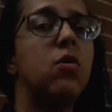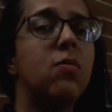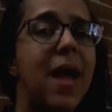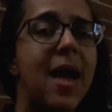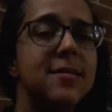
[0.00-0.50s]

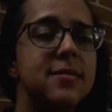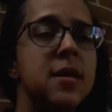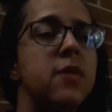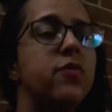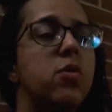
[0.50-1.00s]

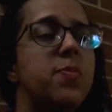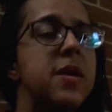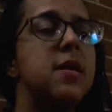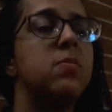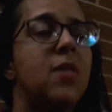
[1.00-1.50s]
harassed for
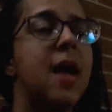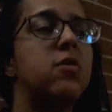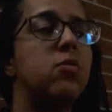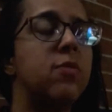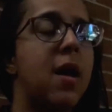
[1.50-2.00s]
being
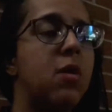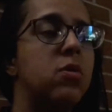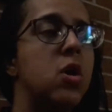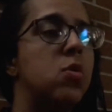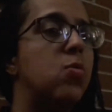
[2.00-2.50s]
black or brown